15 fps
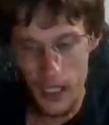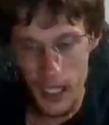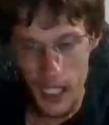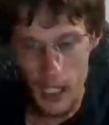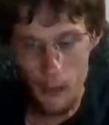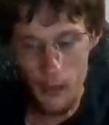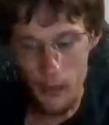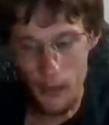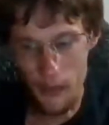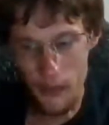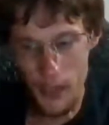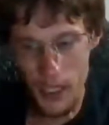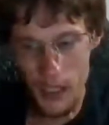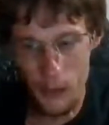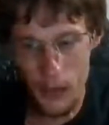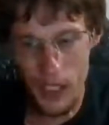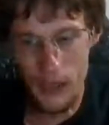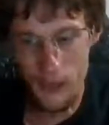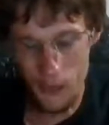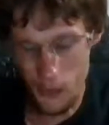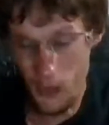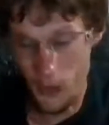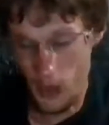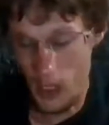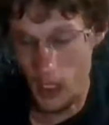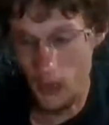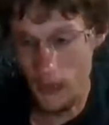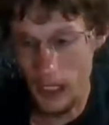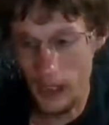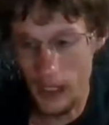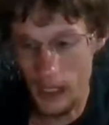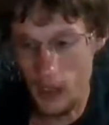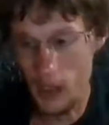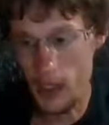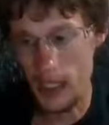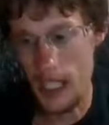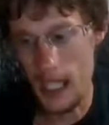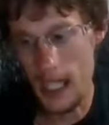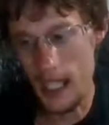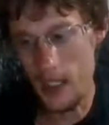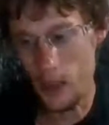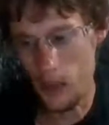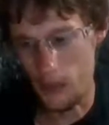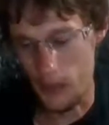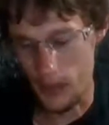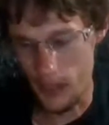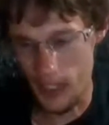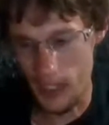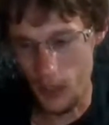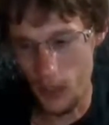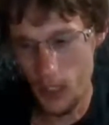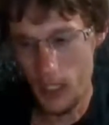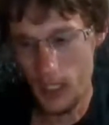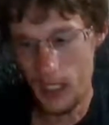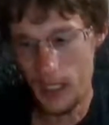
I'm with a friend of mine going down there to look at a house for sale.